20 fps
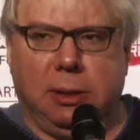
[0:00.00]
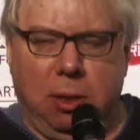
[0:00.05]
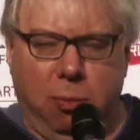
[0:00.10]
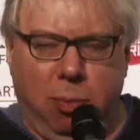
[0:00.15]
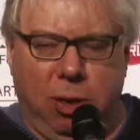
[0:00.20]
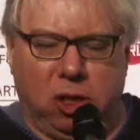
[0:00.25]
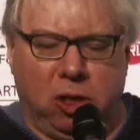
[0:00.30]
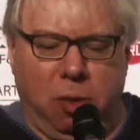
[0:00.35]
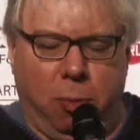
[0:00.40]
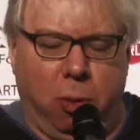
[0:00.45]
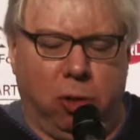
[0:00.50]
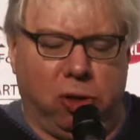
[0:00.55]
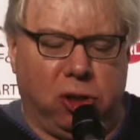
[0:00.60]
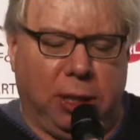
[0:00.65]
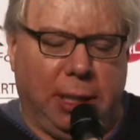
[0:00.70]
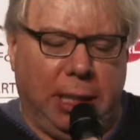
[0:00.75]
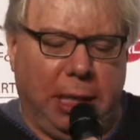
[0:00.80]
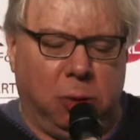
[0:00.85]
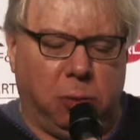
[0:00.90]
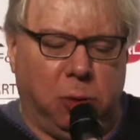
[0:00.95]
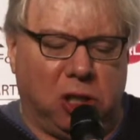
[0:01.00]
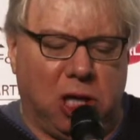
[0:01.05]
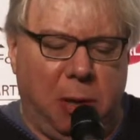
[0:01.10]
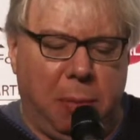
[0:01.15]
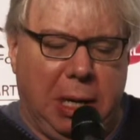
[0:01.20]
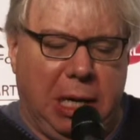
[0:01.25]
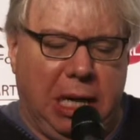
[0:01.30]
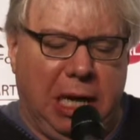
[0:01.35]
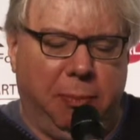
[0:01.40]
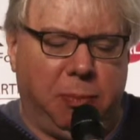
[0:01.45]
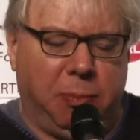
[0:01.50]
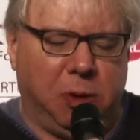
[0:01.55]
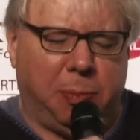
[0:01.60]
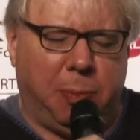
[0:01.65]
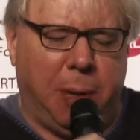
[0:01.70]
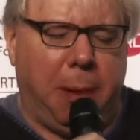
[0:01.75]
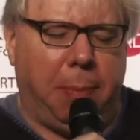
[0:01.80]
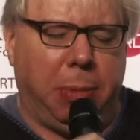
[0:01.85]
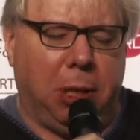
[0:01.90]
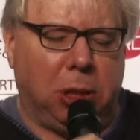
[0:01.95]
original Portuguese, which I believe was
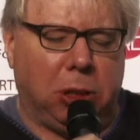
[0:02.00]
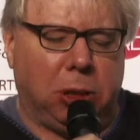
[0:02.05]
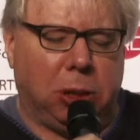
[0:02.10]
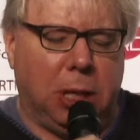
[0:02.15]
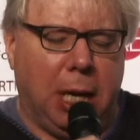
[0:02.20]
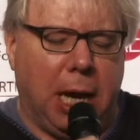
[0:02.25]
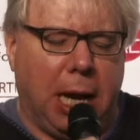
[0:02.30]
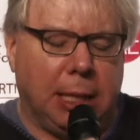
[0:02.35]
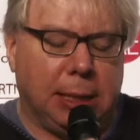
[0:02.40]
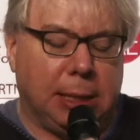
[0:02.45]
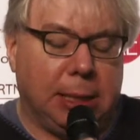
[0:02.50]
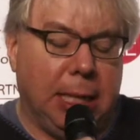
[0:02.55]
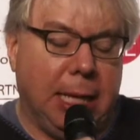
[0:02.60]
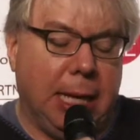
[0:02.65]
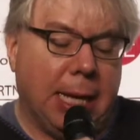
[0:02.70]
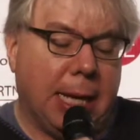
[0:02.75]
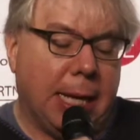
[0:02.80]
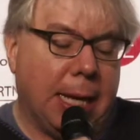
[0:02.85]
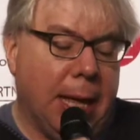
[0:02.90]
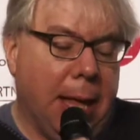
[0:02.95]
published last year.